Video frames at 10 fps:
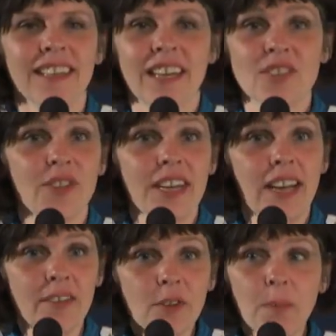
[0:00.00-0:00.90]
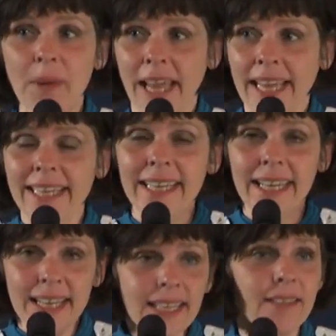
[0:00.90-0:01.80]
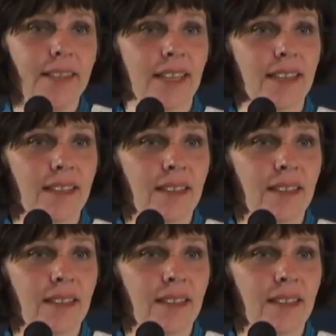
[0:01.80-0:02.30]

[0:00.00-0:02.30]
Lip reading: And so they never paid anything.